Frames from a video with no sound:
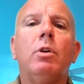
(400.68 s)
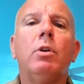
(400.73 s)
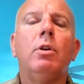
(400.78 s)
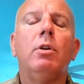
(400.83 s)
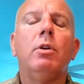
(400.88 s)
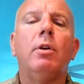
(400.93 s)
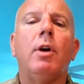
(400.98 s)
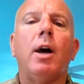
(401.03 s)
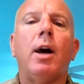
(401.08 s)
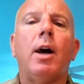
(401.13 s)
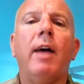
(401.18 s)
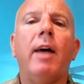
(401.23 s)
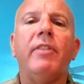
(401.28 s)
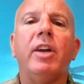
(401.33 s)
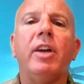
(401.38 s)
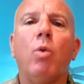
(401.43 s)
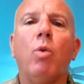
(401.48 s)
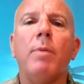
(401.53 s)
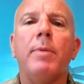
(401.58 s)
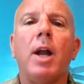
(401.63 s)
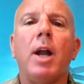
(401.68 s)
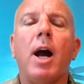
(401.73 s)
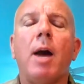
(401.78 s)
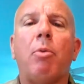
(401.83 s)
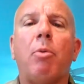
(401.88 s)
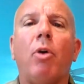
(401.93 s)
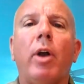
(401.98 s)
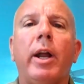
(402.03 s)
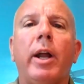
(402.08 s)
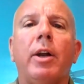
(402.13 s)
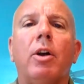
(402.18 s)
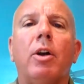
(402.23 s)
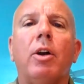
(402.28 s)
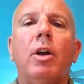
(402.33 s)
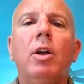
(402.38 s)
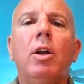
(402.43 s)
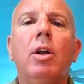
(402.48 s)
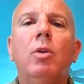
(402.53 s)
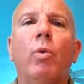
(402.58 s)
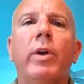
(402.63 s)
heavy equipment operator,
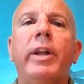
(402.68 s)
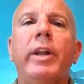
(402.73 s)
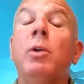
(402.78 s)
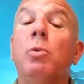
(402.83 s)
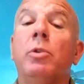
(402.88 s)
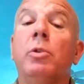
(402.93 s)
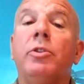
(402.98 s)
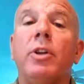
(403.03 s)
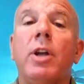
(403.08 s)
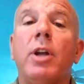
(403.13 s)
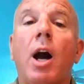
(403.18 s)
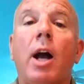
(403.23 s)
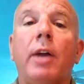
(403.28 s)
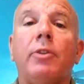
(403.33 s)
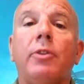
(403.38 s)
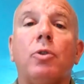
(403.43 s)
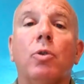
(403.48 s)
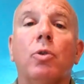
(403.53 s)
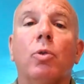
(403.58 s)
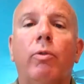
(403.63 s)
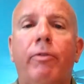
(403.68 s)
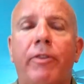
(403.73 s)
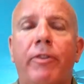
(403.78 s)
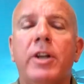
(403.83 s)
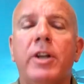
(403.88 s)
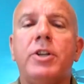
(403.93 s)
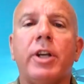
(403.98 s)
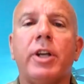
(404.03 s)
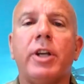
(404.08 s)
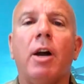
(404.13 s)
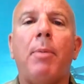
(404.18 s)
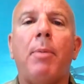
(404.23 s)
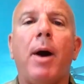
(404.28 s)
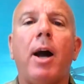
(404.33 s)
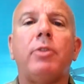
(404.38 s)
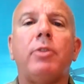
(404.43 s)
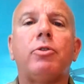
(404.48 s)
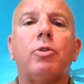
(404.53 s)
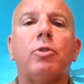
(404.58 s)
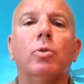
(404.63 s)
when he was in high school, finishing up high
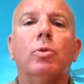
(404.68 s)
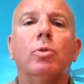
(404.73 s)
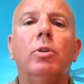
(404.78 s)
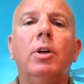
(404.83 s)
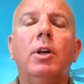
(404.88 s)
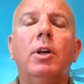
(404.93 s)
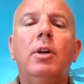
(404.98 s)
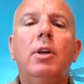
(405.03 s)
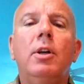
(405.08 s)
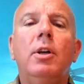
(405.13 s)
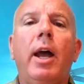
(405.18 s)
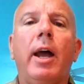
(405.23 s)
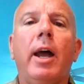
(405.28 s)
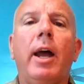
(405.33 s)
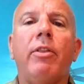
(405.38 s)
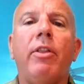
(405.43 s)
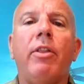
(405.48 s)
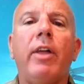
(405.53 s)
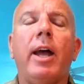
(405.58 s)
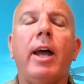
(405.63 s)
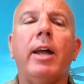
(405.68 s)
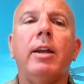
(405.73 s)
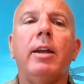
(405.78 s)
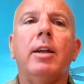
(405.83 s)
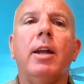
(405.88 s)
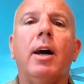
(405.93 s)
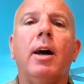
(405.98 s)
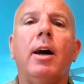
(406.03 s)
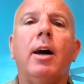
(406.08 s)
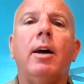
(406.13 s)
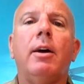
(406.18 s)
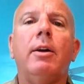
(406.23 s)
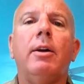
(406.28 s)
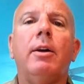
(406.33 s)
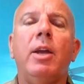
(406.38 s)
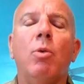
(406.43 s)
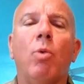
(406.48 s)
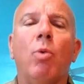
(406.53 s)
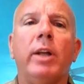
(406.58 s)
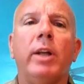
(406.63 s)
school. And then he
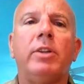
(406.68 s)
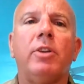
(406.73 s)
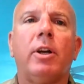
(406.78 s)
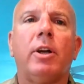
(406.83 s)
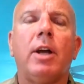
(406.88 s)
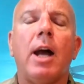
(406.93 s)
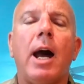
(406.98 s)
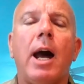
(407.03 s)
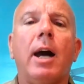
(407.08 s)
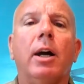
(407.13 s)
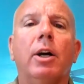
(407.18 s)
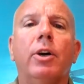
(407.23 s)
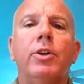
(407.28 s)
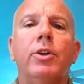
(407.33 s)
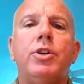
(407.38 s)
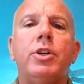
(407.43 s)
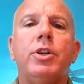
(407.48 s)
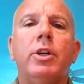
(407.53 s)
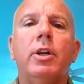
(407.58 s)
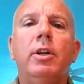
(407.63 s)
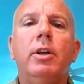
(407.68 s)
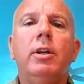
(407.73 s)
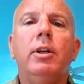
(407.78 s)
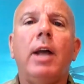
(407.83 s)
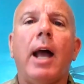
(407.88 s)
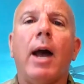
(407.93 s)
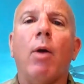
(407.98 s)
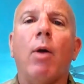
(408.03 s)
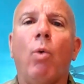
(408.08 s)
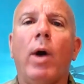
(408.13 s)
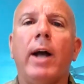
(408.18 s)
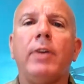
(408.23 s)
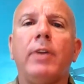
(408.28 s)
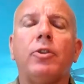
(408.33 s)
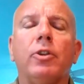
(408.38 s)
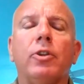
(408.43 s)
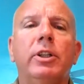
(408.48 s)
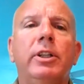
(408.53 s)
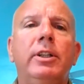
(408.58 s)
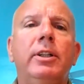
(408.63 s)
went to college at
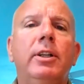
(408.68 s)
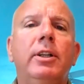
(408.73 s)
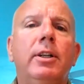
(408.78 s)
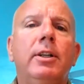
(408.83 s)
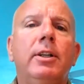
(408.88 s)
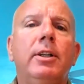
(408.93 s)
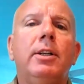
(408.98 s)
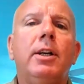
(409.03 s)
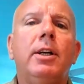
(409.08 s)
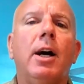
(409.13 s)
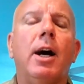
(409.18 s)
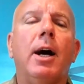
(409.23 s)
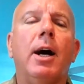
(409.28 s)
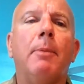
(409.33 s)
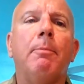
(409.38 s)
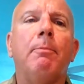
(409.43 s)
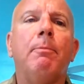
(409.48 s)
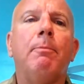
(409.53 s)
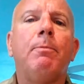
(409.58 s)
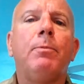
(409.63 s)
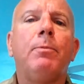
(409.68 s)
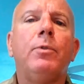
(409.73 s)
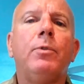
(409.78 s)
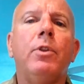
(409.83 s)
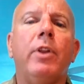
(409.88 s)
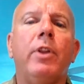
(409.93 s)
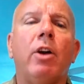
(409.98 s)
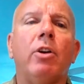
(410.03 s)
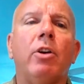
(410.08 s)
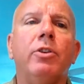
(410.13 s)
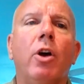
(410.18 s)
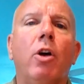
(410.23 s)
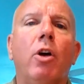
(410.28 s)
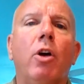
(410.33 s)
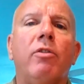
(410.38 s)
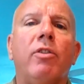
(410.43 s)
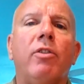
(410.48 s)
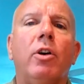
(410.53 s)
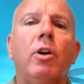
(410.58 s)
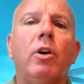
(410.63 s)
Wesley there in
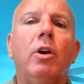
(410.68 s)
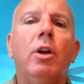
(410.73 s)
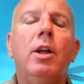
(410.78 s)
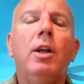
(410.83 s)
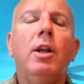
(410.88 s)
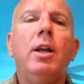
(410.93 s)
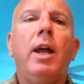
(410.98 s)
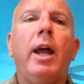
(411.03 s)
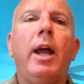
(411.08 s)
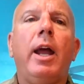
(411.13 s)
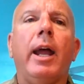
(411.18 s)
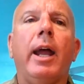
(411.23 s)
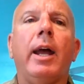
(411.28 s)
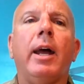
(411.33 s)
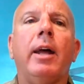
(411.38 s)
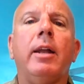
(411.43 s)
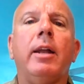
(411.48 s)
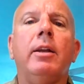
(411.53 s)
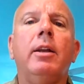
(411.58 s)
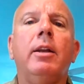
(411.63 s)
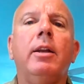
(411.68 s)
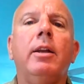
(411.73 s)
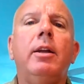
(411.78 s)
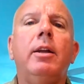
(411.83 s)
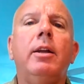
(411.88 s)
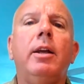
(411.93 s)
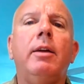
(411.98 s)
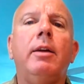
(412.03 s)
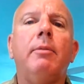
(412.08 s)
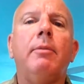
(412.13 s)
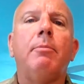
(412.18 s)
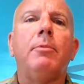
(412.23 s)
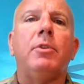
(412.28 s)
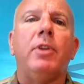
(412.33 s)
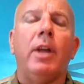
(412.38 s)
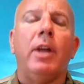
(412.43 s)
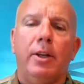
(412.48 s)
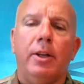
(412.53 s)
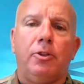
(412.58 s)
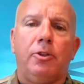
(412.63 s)
Dover, and did
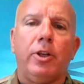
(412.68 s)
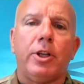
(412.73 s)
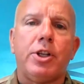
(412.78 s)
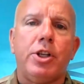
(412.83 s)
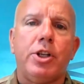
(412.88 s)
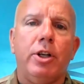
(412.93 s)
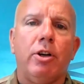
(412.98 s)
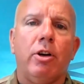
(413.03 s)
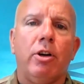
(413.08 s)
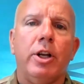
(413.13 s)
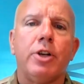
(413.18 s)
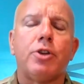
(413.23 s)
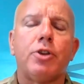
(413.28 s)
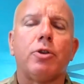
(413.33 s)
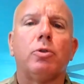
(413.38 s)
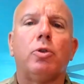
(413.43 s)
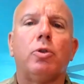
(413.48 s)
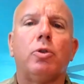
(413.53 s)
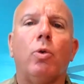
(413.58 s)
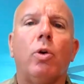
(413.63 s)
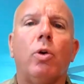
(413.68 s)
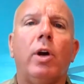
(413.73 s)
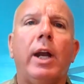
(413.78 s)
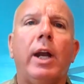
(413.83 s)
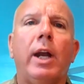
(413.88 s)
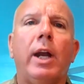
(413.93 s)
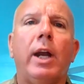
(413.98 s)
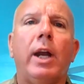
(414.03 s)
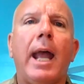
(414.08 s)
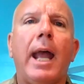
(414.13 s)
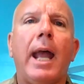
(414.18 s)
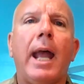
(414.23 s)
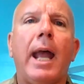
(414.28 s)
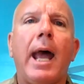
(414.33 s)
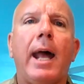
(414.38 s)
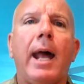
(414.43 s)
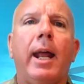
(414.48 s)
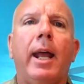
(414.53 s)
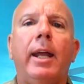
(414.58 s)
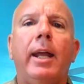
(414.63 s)
his 6-year initial tour. He had
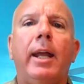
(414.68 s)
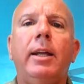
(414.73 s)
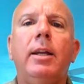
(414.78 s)
a